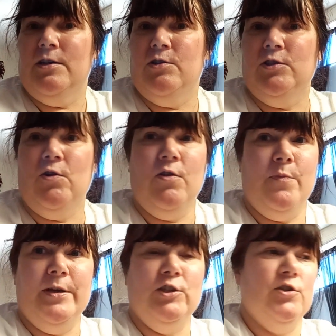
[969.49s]
You saw the
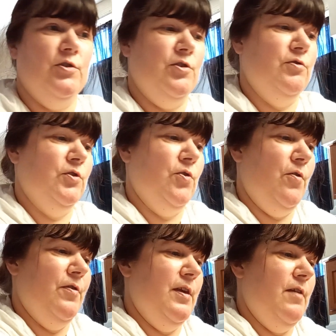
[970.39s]
picture. You
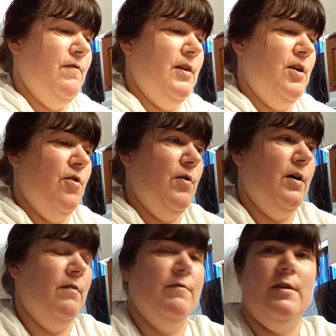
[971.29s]
saw the video
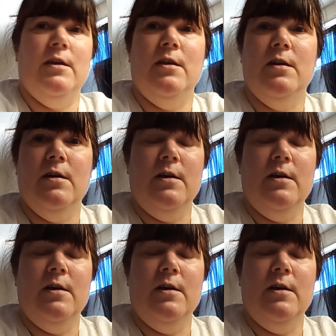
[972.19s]
of the